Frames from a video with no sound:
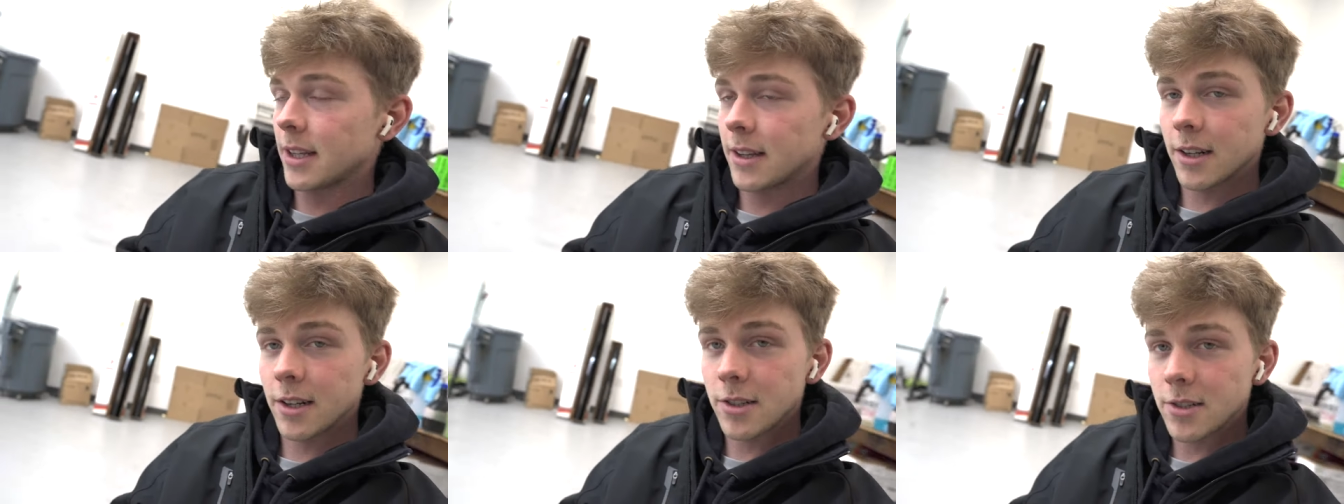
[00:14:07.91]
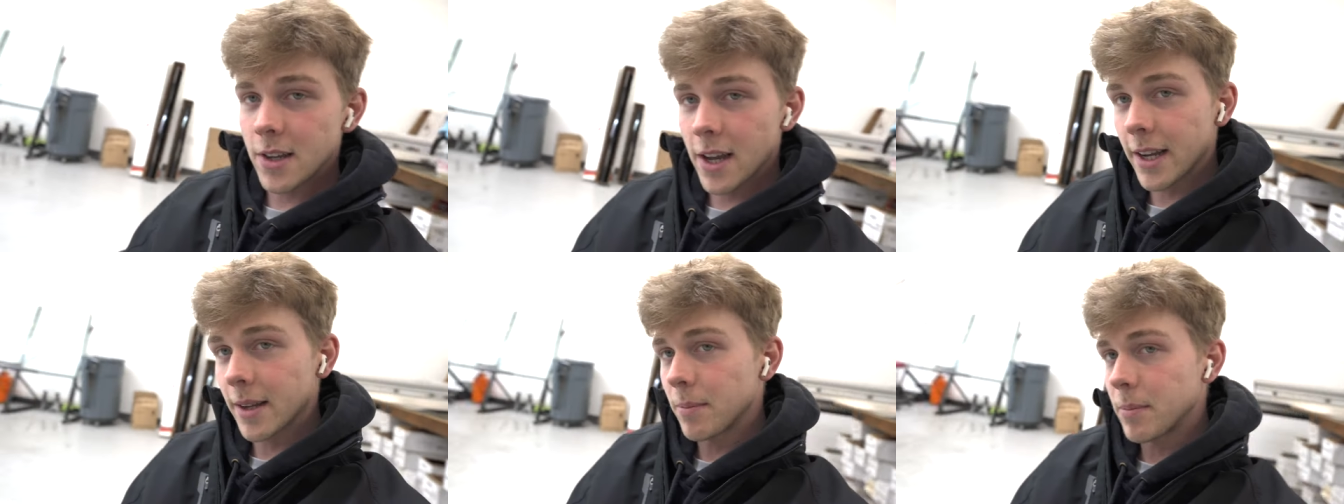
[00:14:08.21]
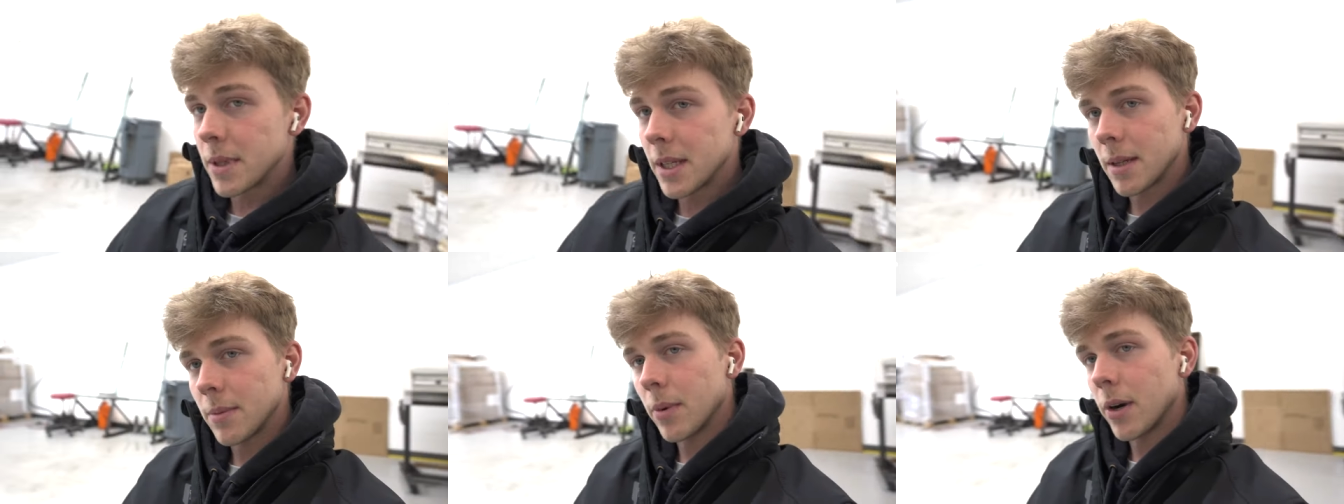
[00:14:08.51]
then there's like
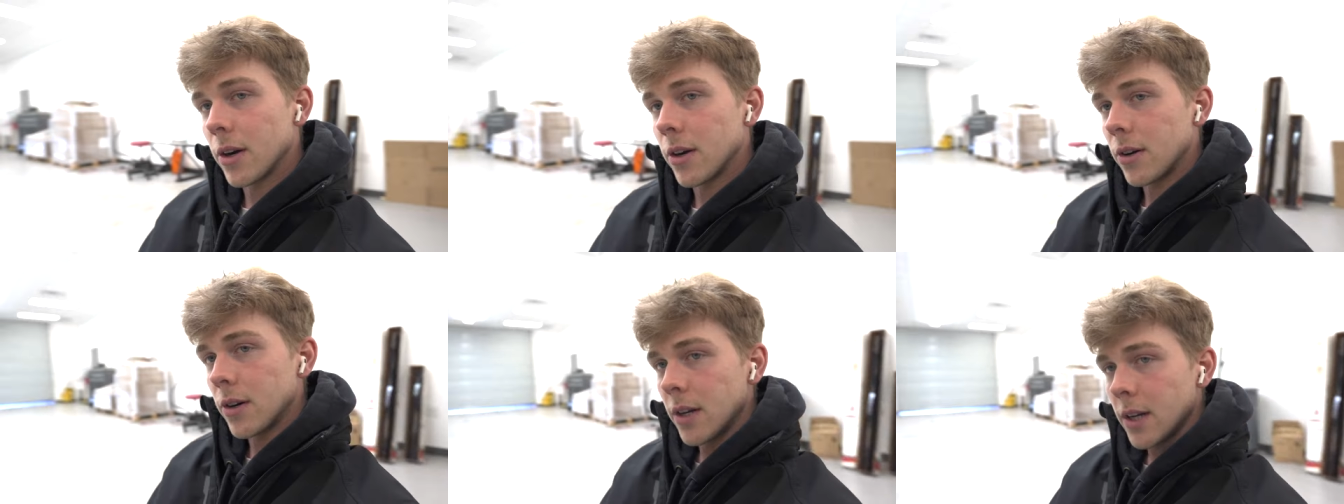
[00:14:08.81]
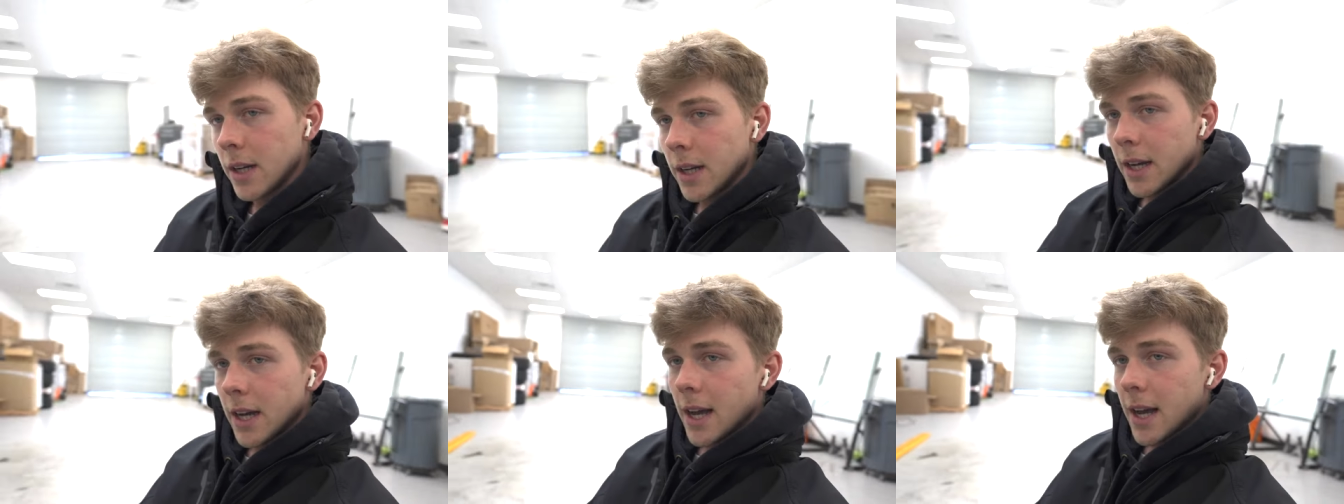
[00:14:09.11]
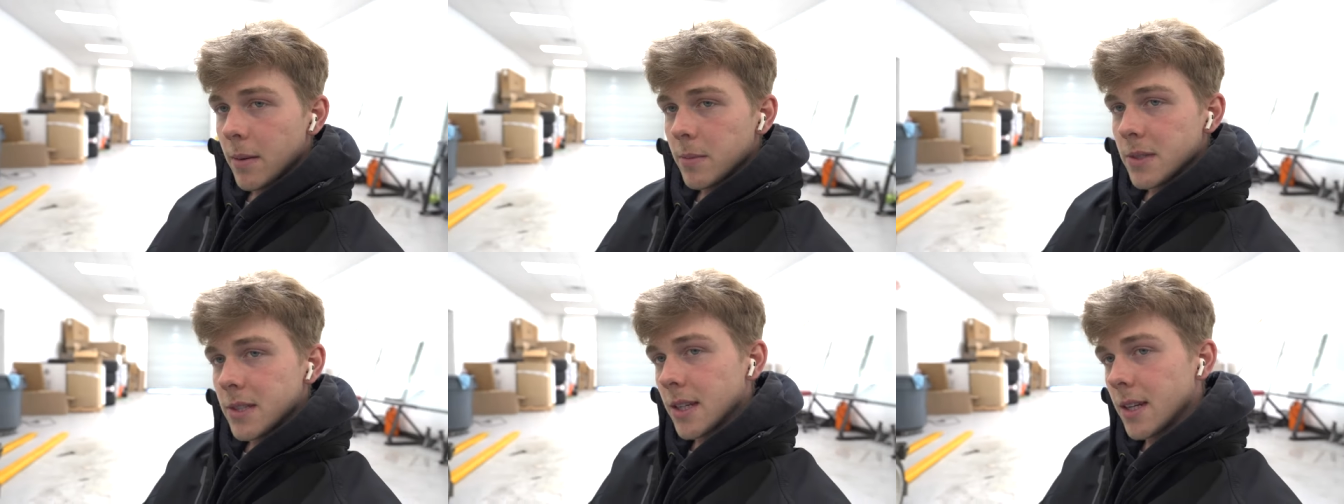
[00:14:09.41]
me, bro.
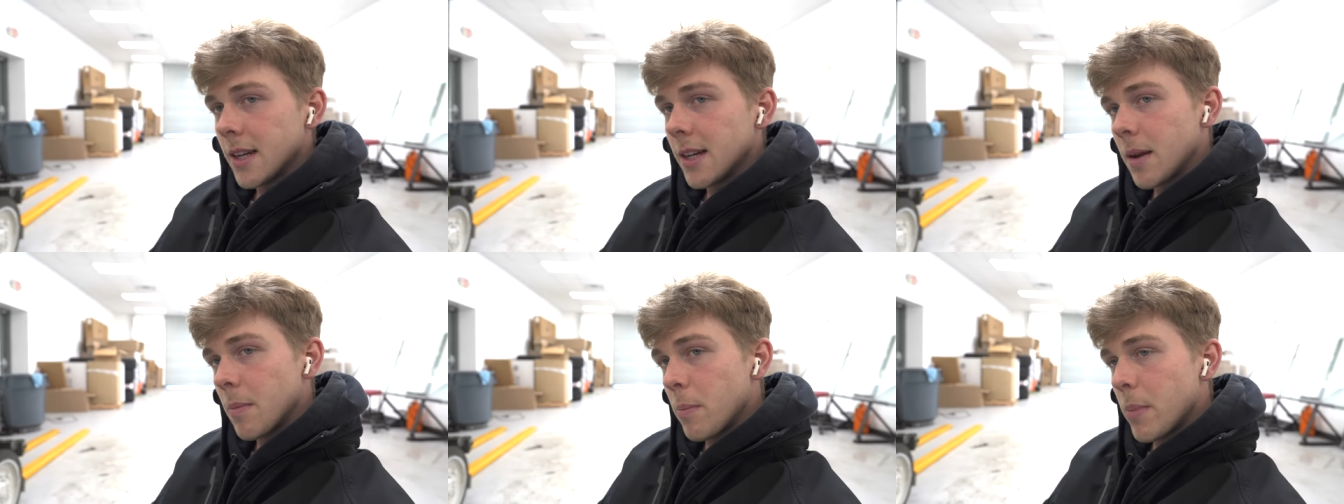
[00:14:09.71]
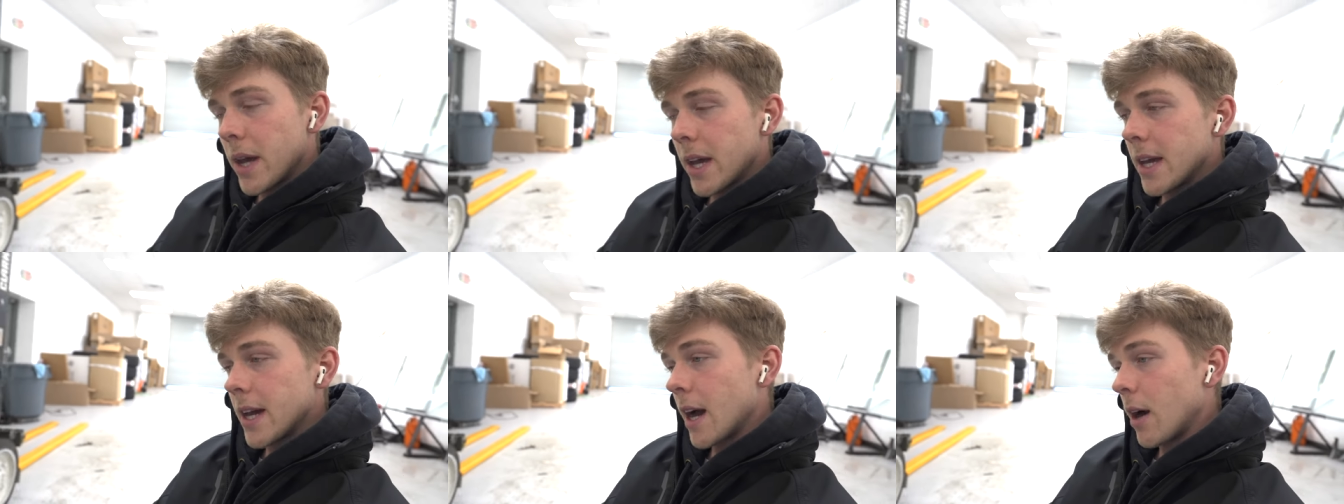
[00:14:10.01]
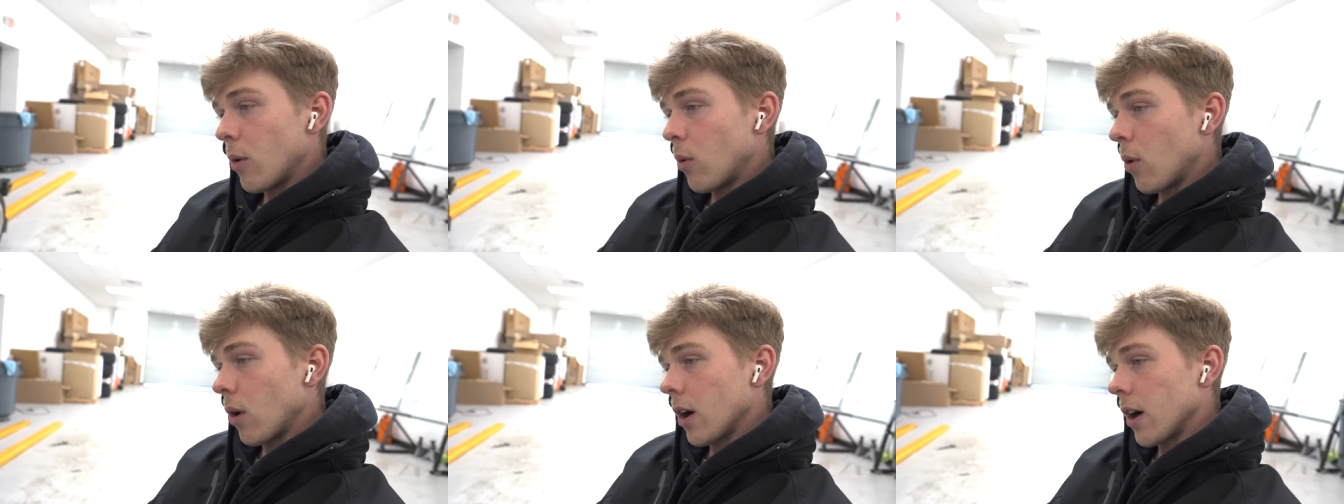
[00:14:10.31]
I'm sitting in a bay
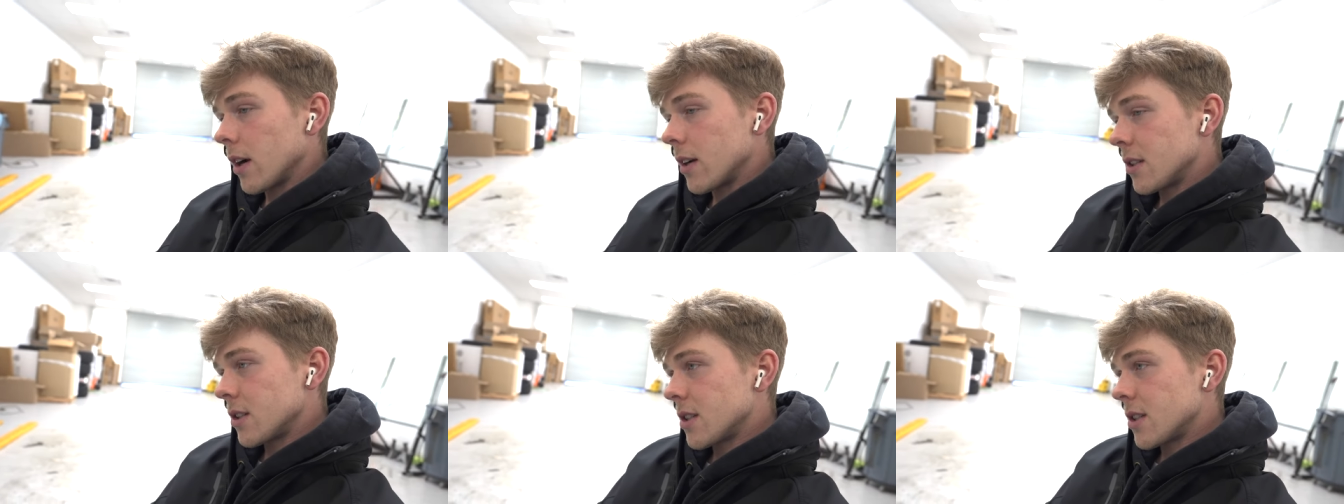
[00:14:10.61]
at work